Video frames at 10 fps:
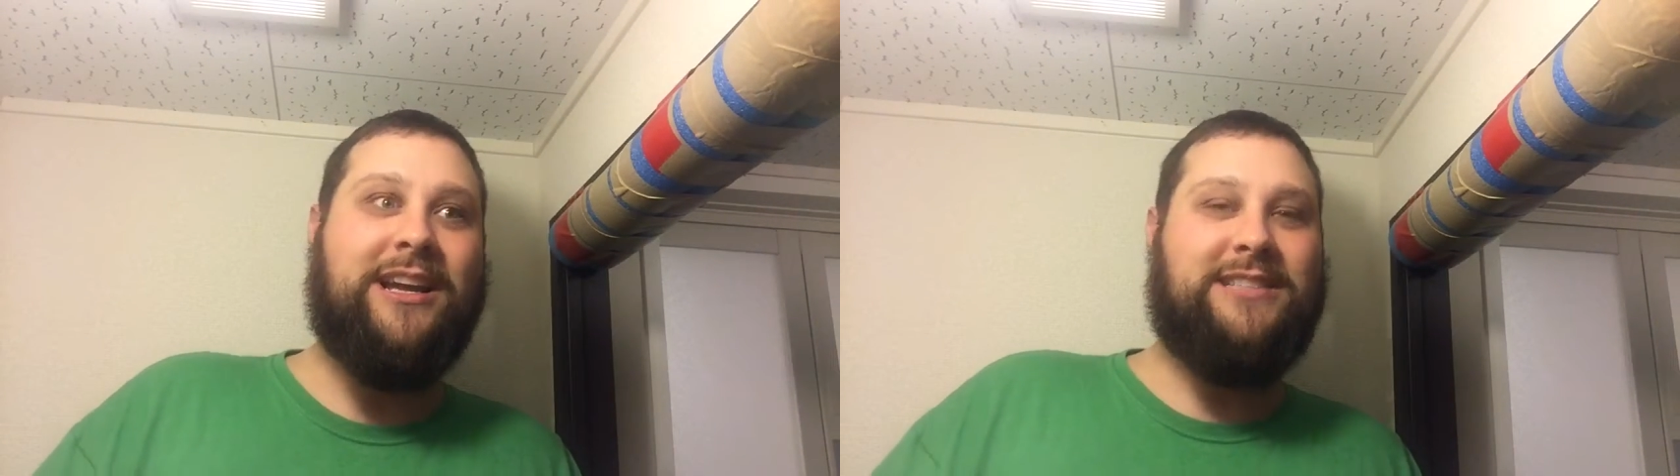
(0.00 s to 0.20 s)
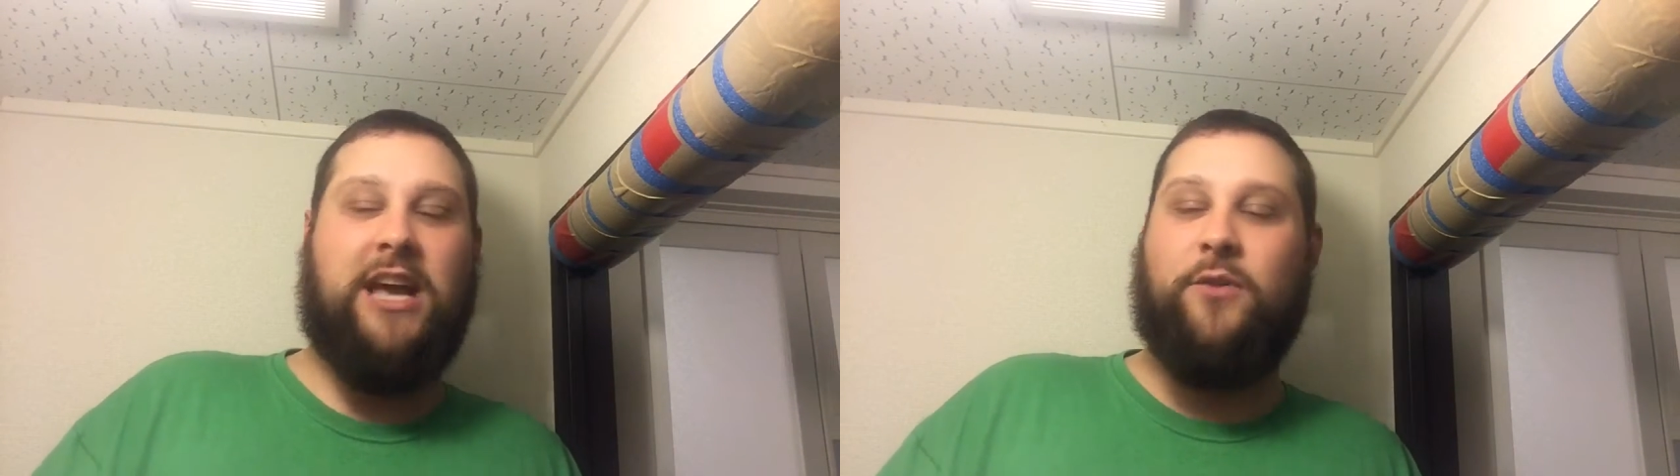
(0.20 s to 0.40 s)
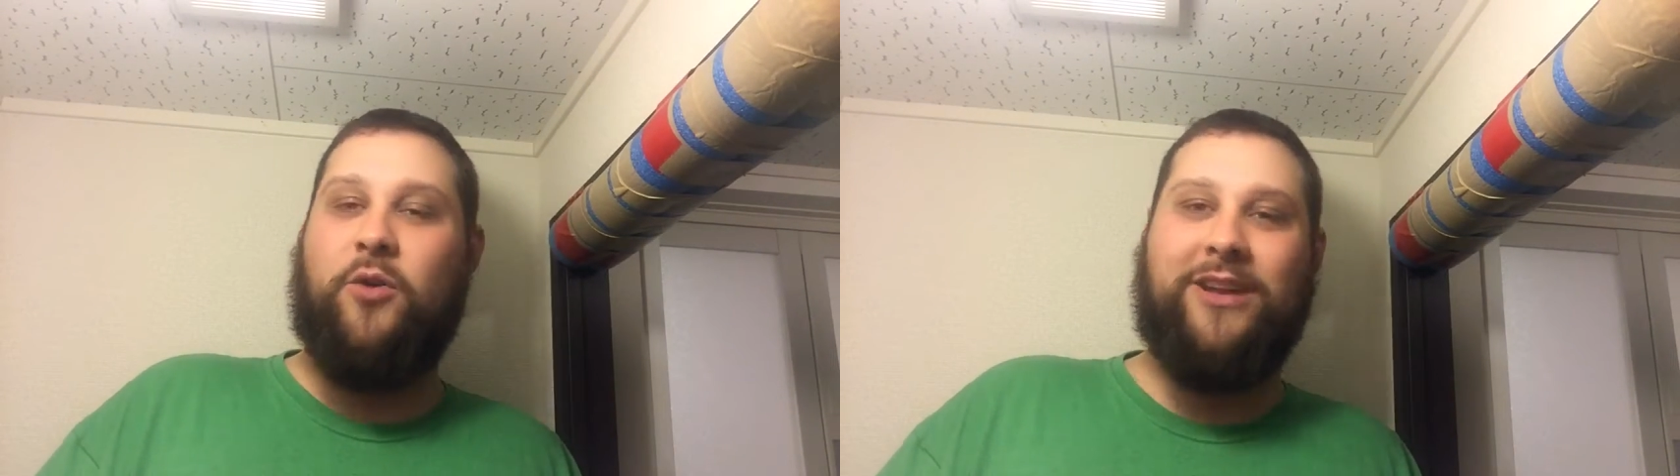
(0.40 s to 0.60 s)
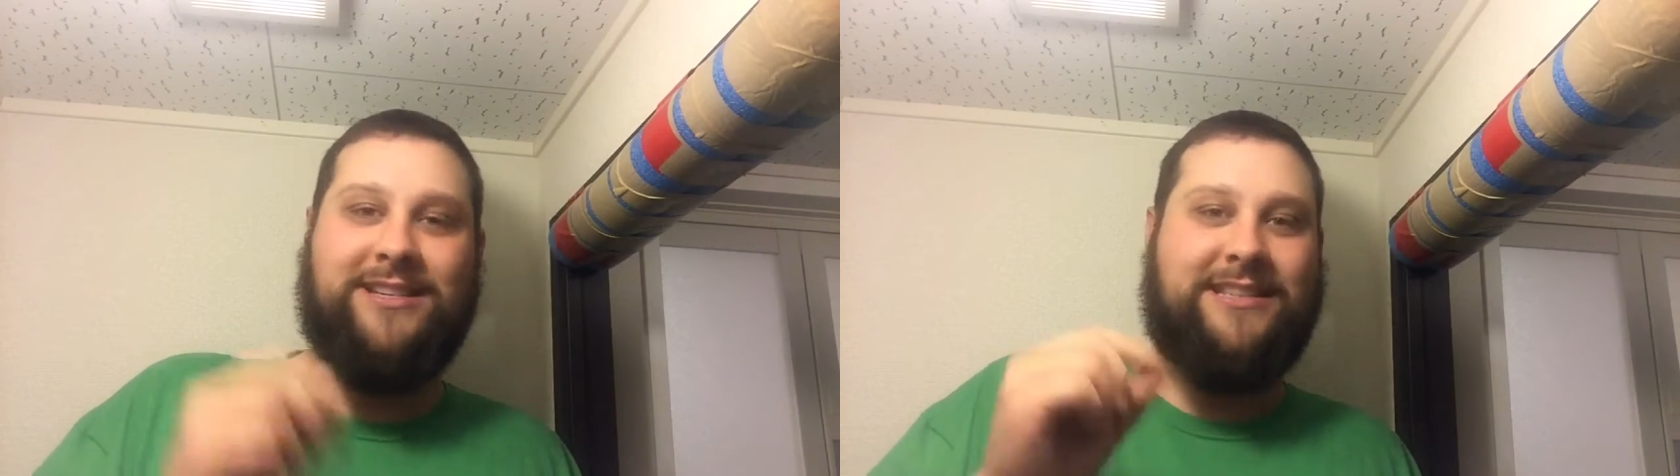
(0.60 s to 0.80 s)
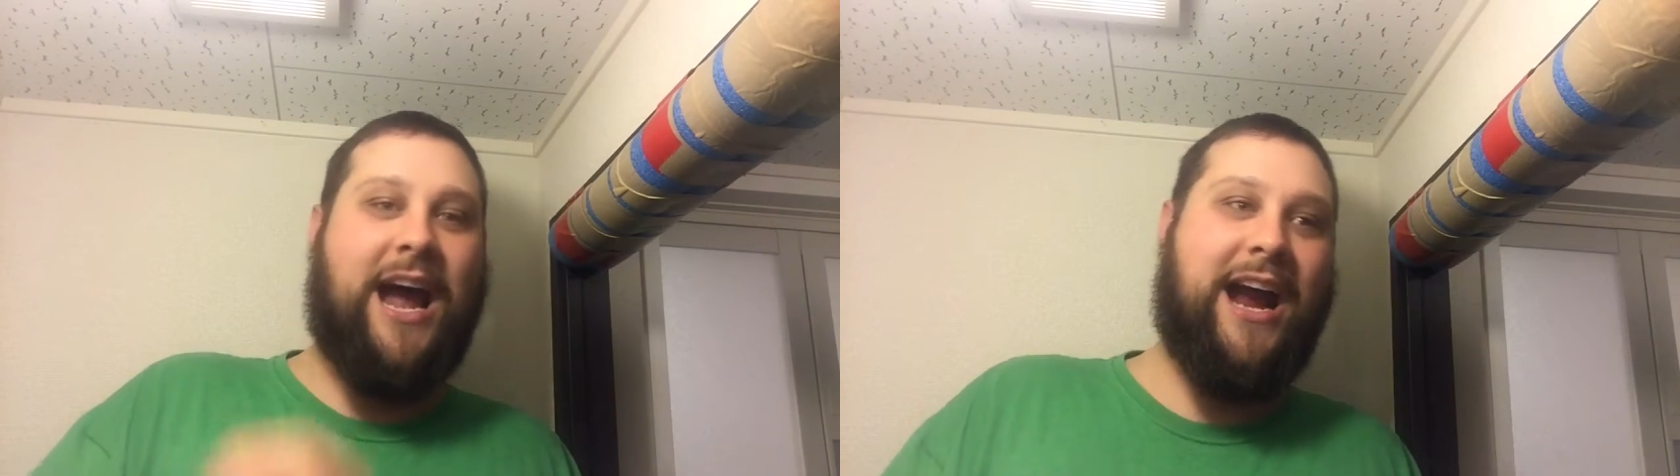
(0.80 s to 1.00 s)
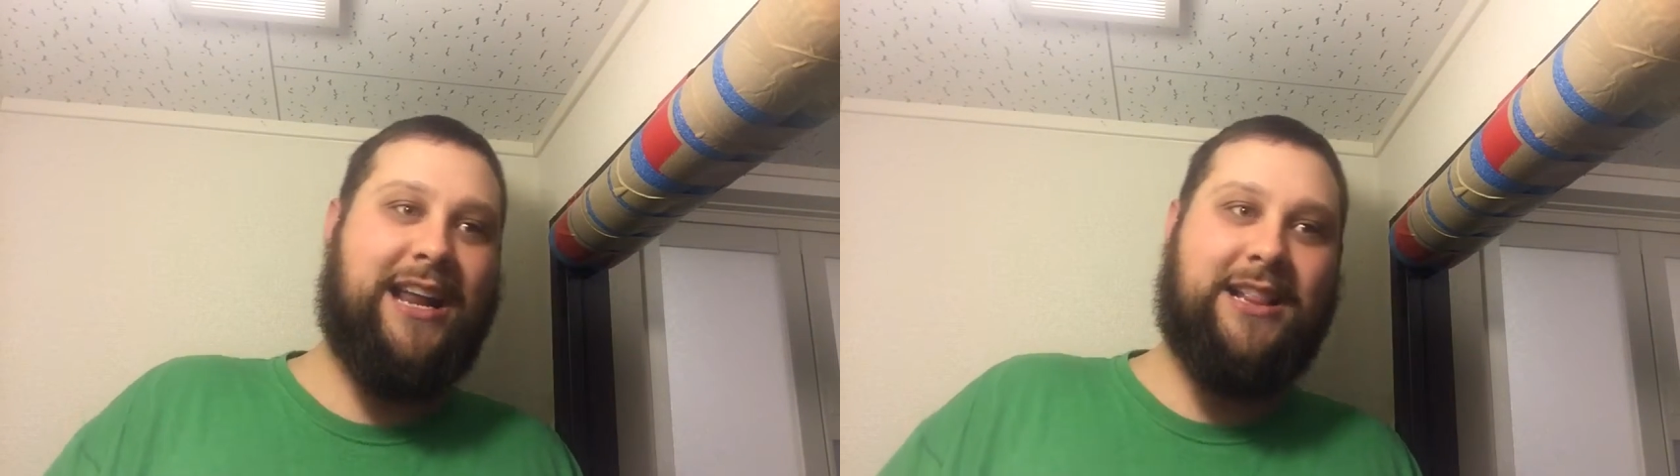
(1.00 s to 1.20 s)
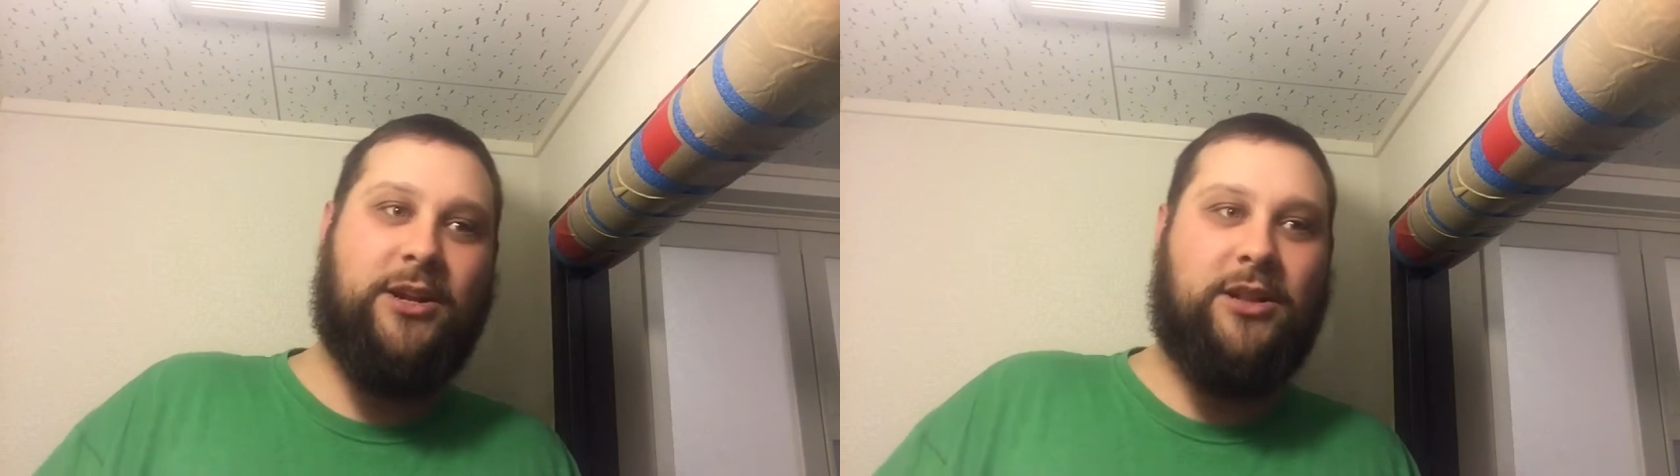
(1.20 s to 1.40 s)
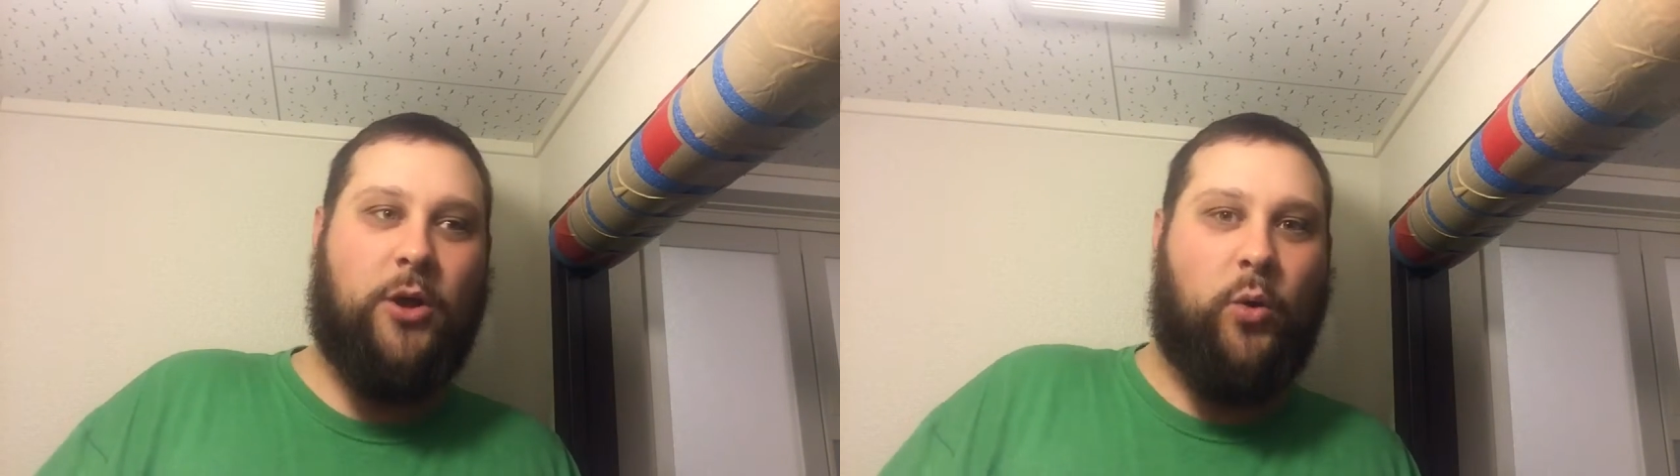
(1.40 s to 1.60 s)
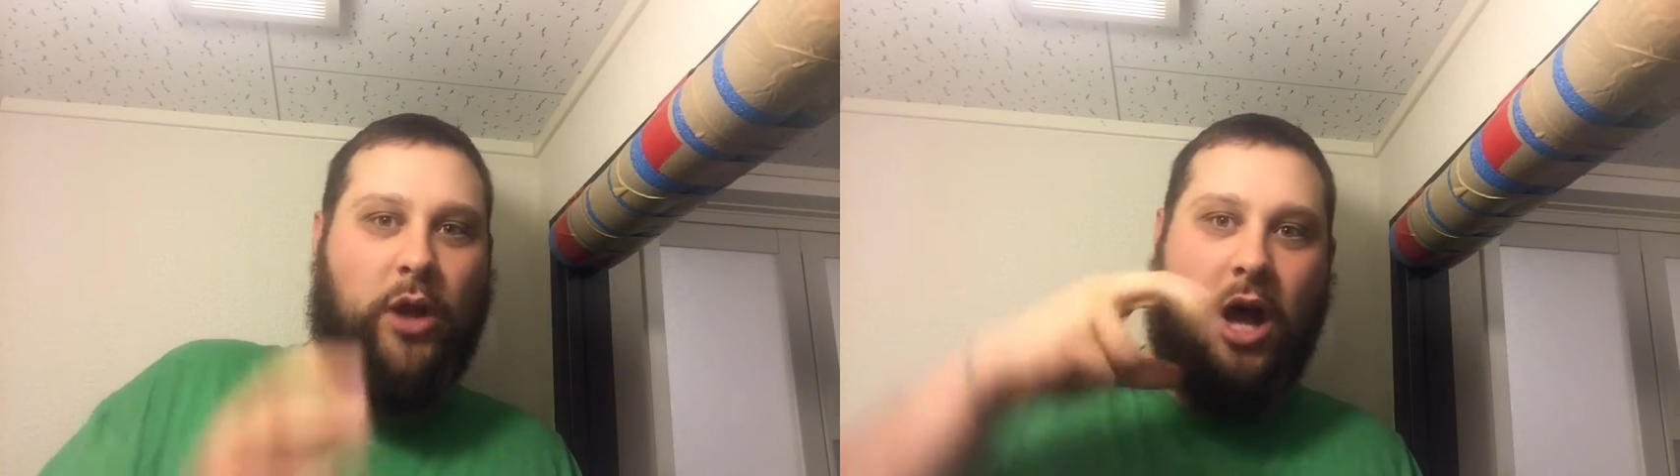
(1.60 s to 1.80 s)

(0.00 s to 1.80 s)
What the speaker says: to have all these tiny little old